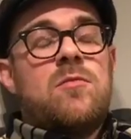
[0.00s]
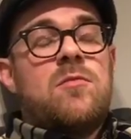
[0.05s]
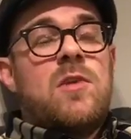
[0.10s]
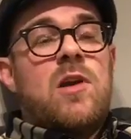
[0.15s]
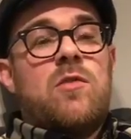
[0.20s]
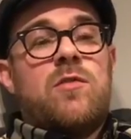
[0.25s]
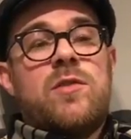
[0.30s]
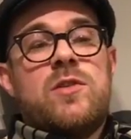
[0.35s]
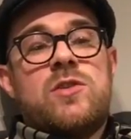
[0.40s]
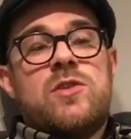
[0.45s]

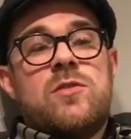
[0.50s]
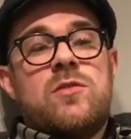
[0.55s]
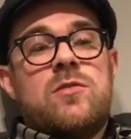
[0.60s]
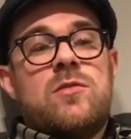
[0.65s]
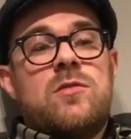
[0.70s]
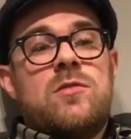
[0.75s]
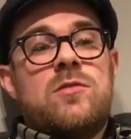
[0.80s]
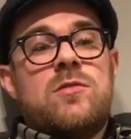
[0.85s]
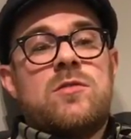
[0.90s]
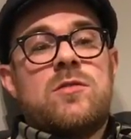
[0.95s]
Elvin
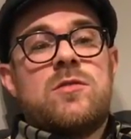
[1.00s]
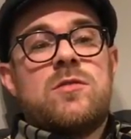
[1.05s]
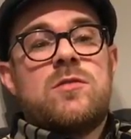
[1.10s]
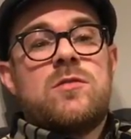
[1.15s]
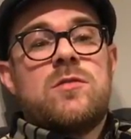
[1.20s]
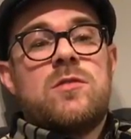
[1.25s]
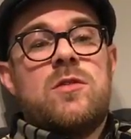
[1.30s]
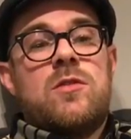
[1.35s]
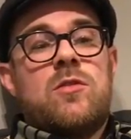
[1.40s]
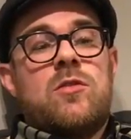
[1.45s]

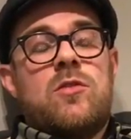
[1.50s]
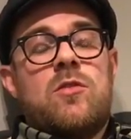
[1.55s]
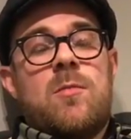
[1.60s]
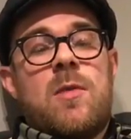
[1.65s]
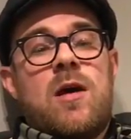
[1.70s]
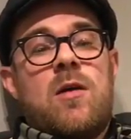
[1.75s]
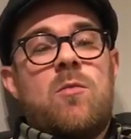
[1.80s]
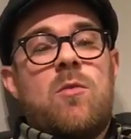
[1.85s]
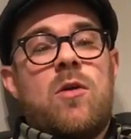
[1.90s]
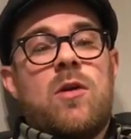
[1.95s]
Jones, you know, no
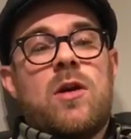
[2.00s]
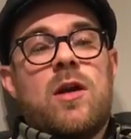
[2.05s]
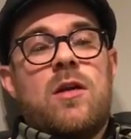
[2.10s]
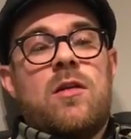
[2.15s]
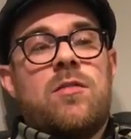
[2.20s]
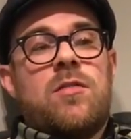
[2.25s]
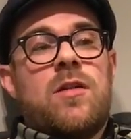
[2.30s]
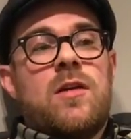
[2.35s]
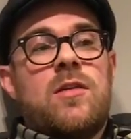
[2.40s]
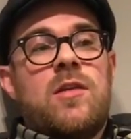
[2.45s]
matter what kind
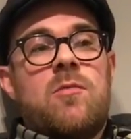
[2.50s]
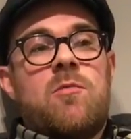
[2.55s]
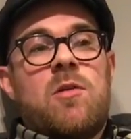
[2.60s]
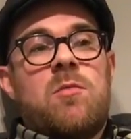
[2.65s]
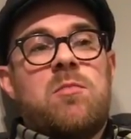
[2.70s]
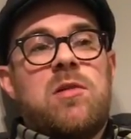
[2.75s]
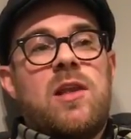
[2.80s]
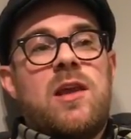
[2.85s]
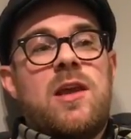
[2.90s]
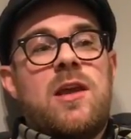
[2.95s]
of thing they were
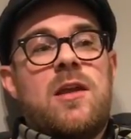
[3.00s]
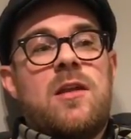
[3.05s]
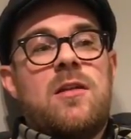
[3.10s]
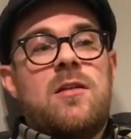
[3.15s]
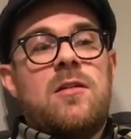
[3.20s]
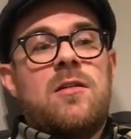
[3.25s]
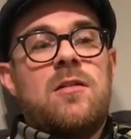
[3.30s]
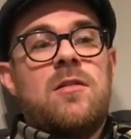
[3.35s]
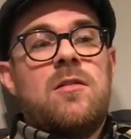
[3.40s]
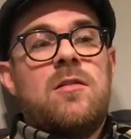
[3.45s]

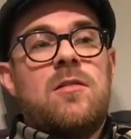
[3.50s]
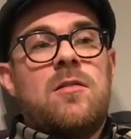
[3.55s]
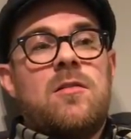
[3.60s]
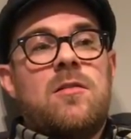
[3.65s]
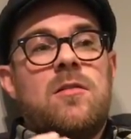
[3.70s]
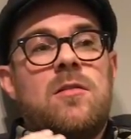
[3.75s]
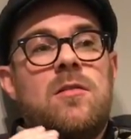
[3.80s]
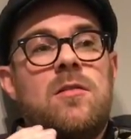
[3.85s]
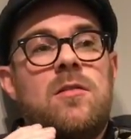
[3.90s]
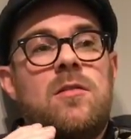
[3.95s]
playing,
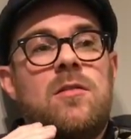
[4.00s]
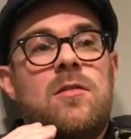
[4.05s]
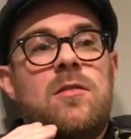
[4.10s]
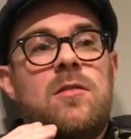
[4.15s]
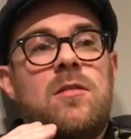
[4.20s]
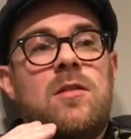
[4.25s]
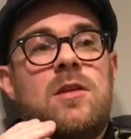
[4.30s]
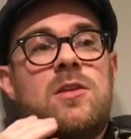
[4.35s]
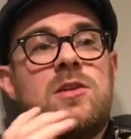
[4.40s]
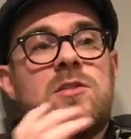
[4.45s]

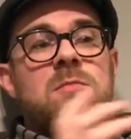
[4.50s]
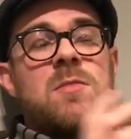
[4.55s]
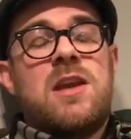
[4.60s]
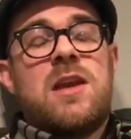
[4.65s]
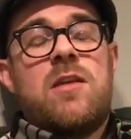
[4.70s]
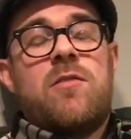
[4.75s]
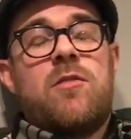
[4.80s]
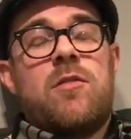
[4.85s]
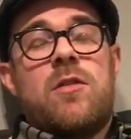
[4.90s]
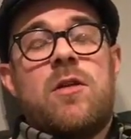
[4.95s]
they just
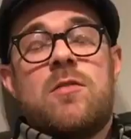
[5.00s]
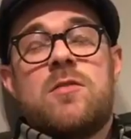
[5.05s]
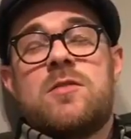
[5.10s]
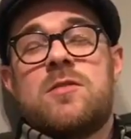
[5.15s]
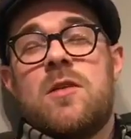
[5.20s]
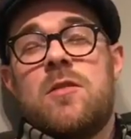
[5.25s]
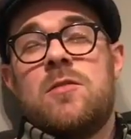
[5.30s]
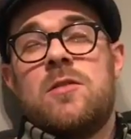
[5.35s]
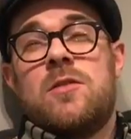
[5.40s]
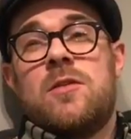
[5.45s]
make everyone else
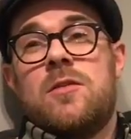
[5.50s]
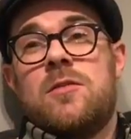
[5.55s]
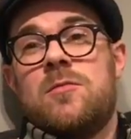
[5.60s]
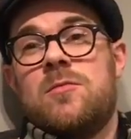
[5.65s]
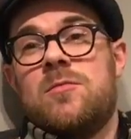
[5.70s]
sound good.